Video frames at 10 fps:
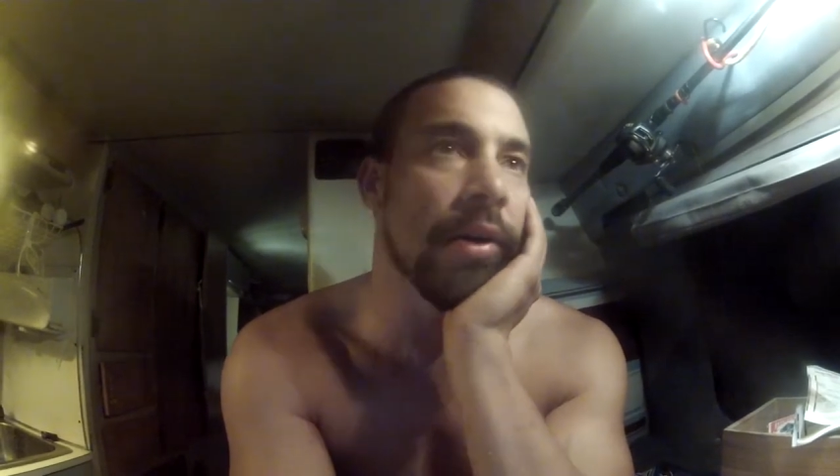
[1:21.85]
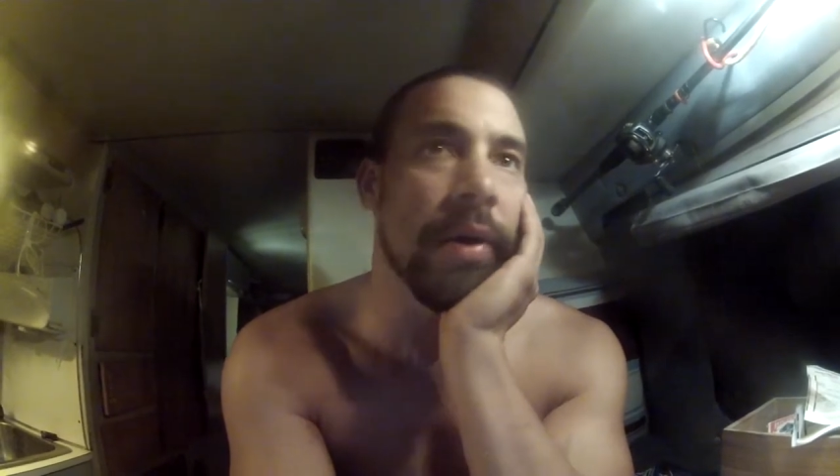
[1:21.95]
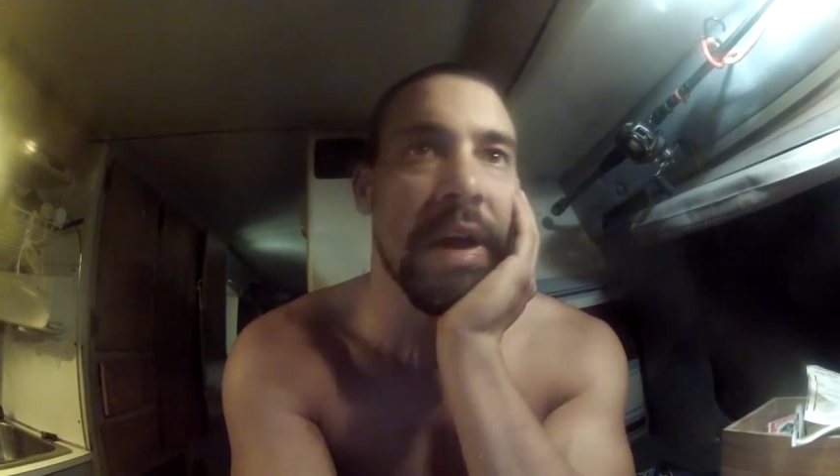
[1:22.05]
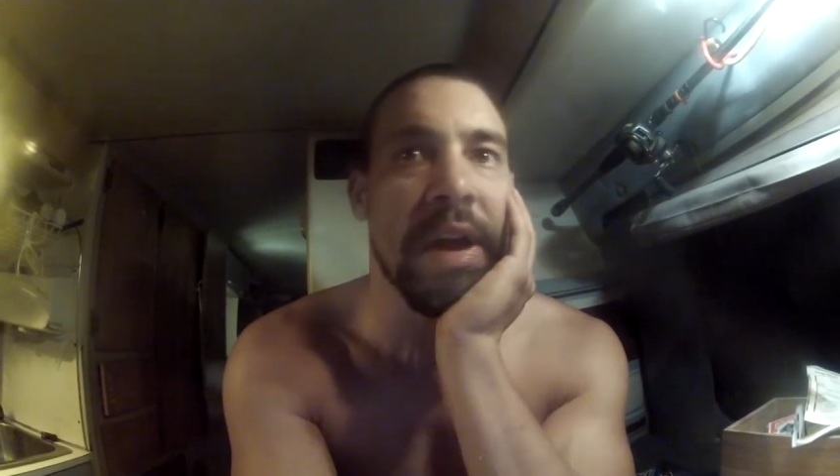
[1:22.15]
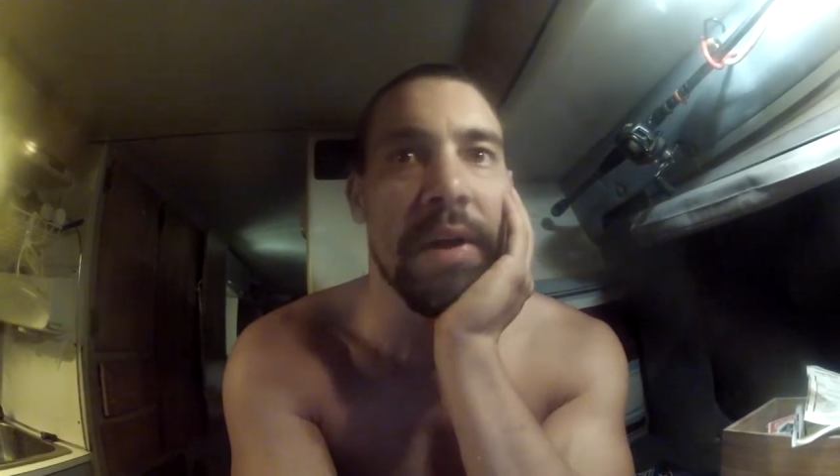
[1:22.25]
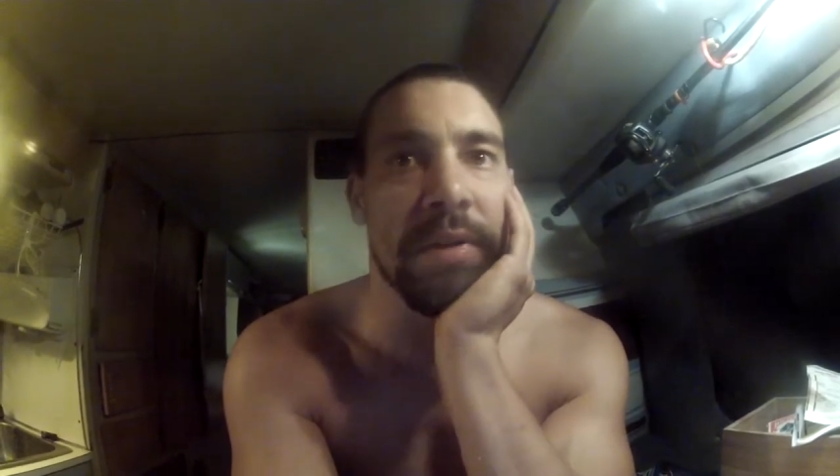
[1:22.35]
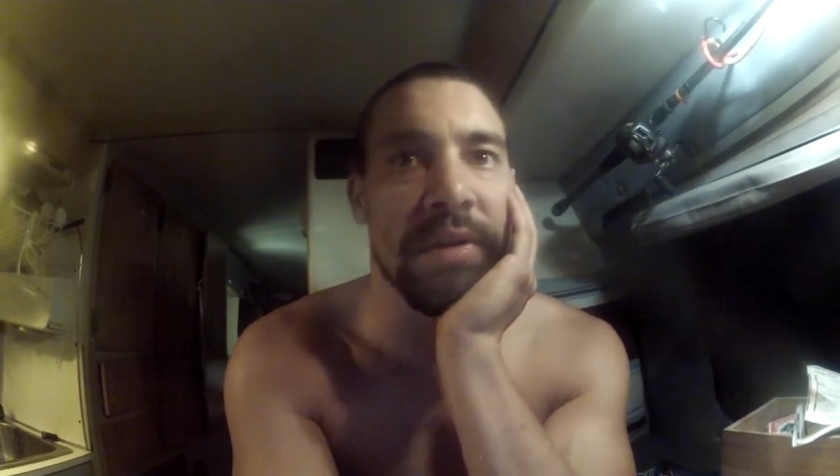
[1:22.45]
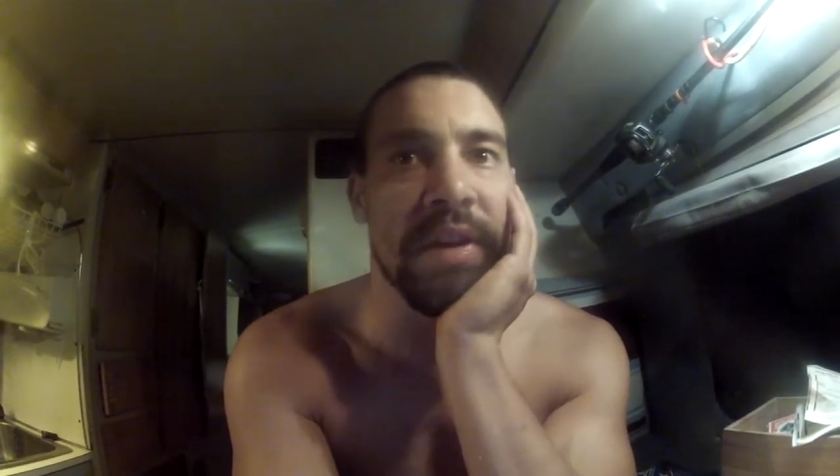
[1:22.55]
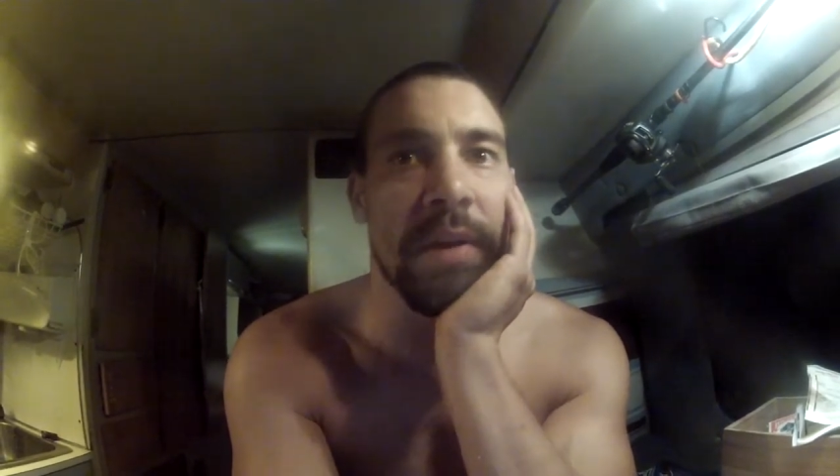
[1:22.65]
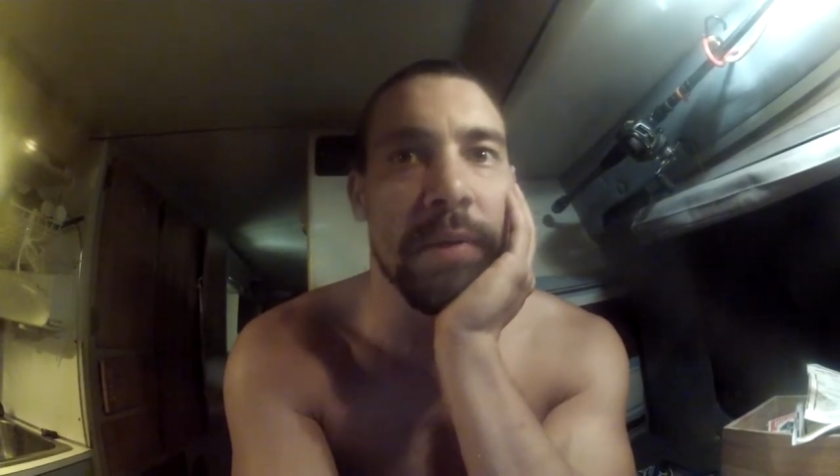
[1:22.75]
go hang out
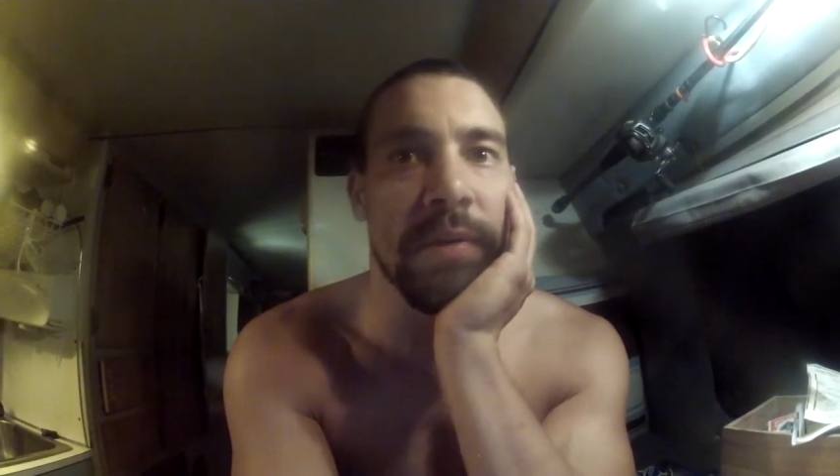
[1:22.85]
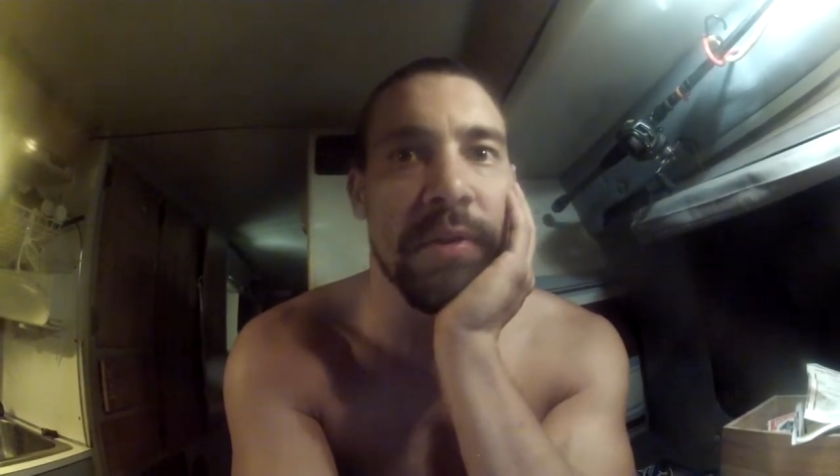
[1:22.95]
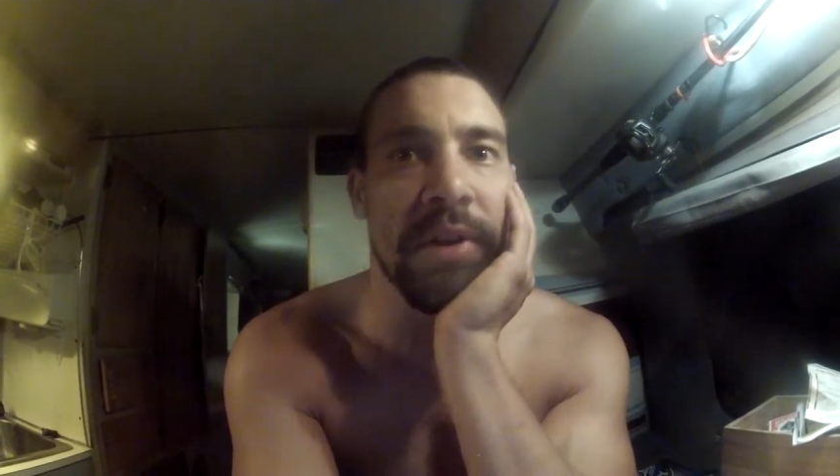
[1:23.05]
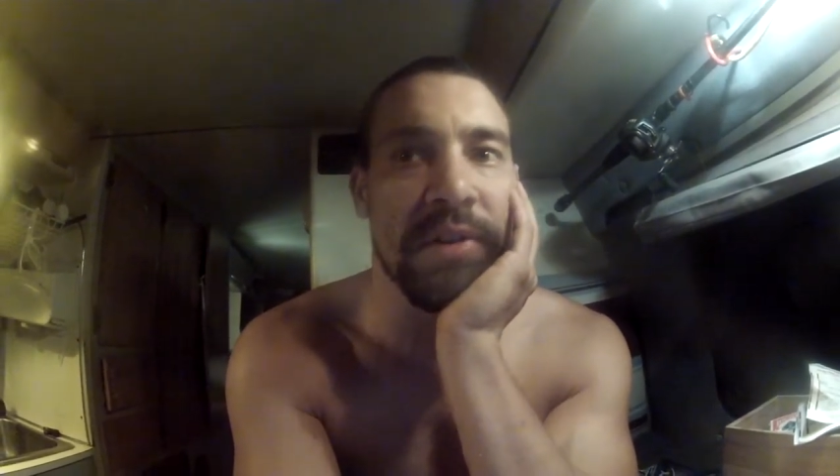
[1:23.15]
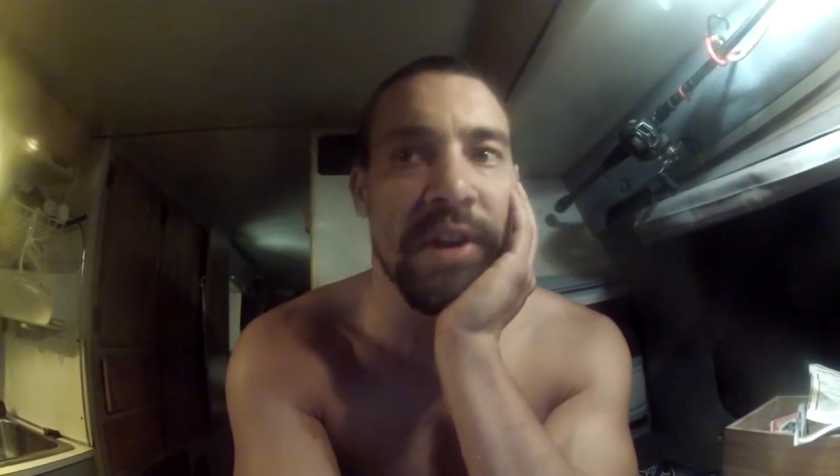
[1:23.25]
inside with friends.